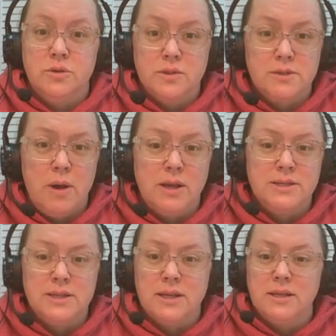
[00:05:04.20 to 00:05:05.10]
to a small
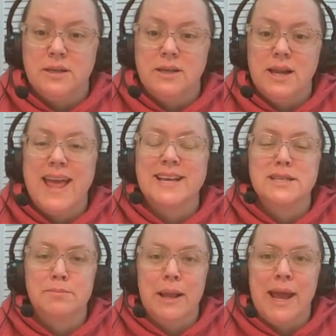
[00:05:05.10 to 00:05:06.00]
seed?
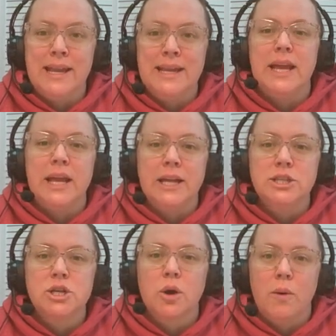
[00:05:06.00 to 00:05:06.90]
Explain
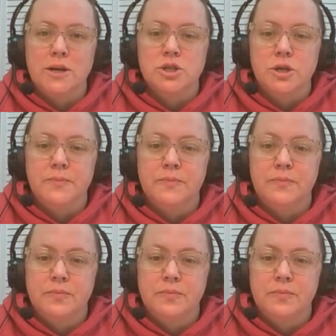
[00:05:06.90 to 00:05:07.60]
each question.